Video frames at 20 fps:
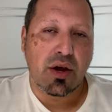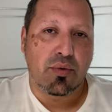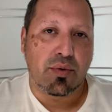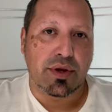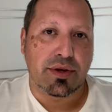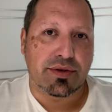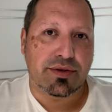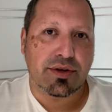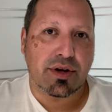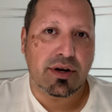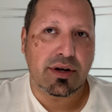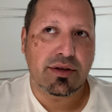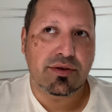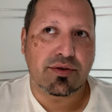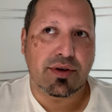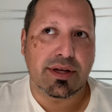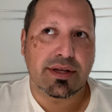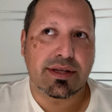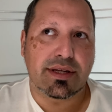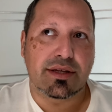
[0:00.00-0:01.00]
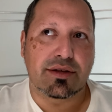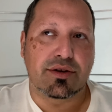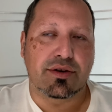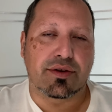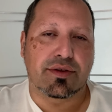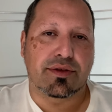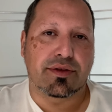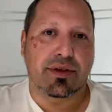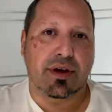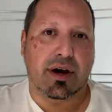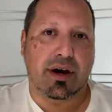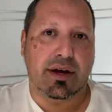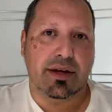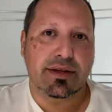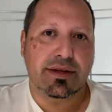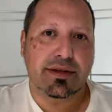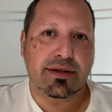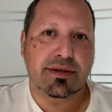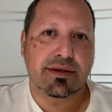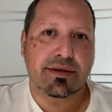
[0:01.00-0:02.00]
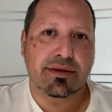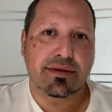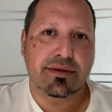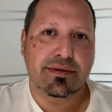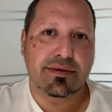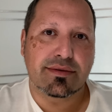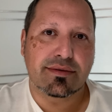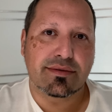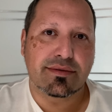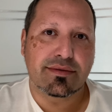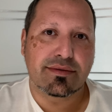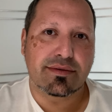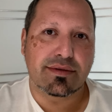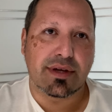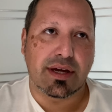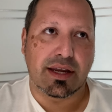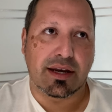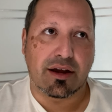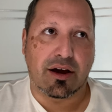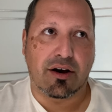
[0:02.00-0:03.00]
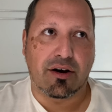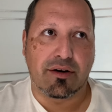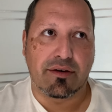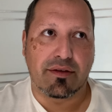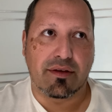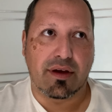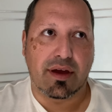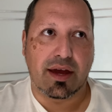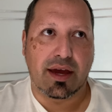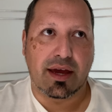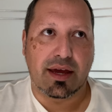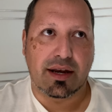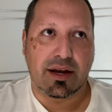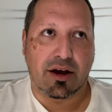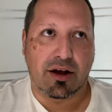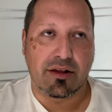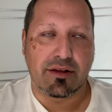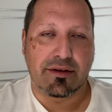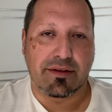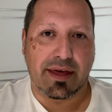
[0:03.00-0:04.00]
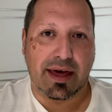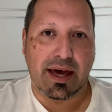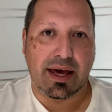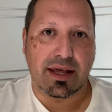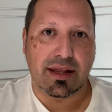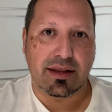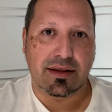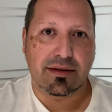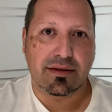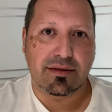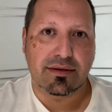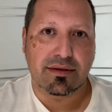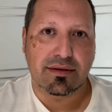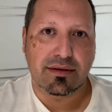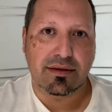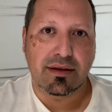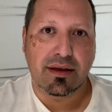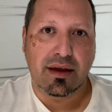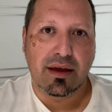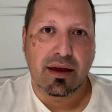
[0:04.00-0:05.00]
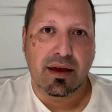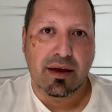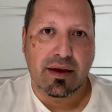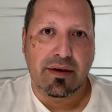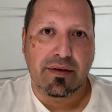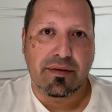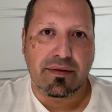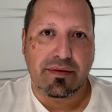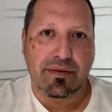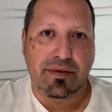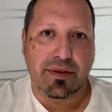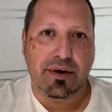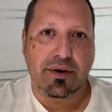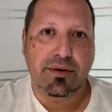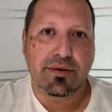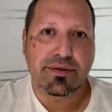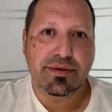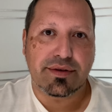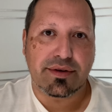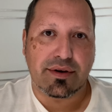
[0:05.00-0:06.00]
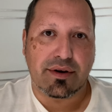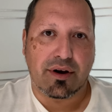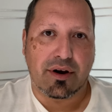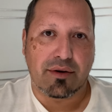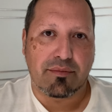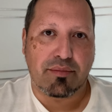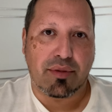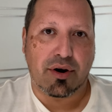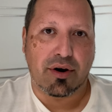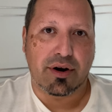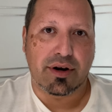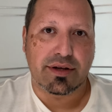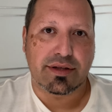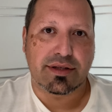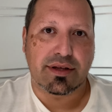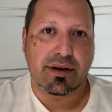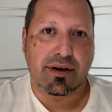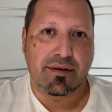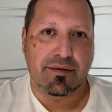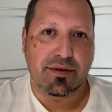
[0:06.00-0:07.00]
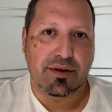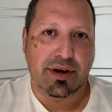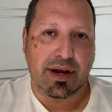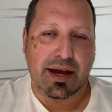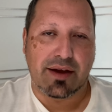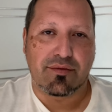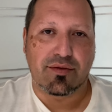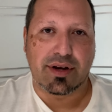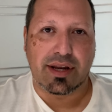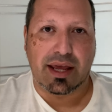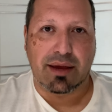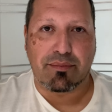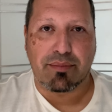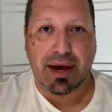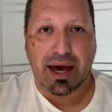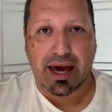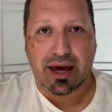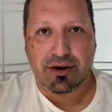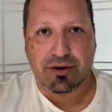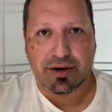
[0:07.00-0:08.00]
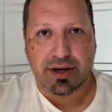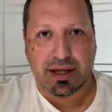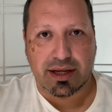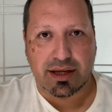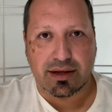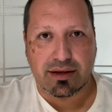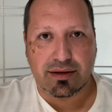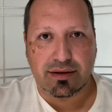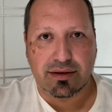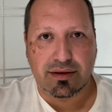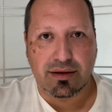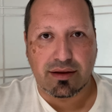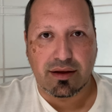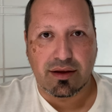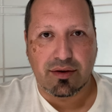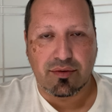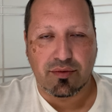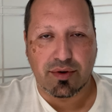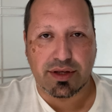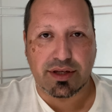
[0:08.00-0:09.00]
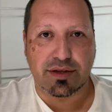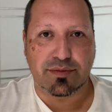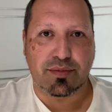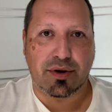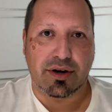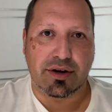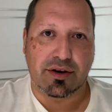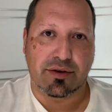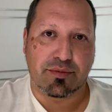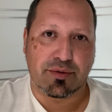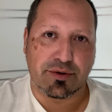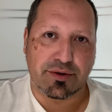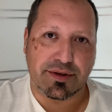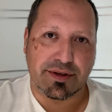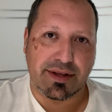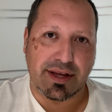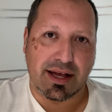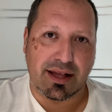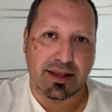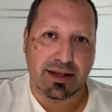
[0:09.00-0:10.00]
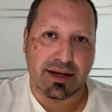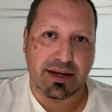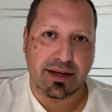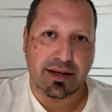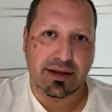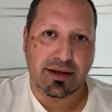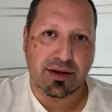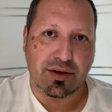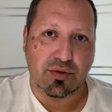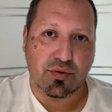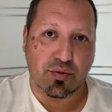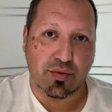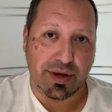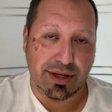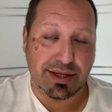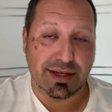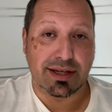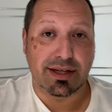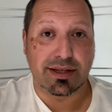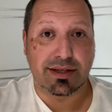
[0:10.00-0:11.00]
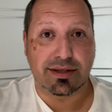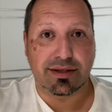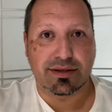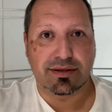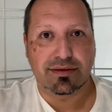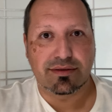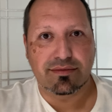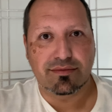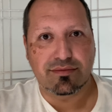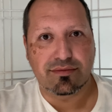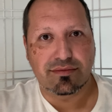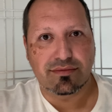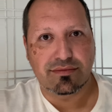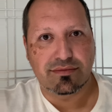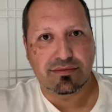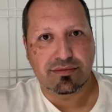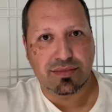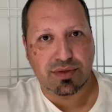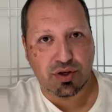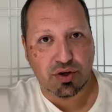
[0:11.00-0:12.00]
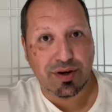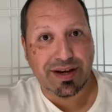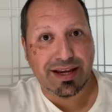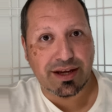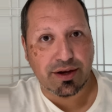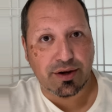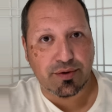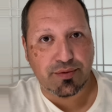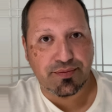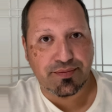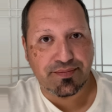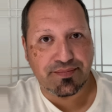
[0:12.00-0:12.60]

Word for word: When you start addressing your thoughts and all and all of that those are parts of your everyday patterning which is part of your personality which is your ego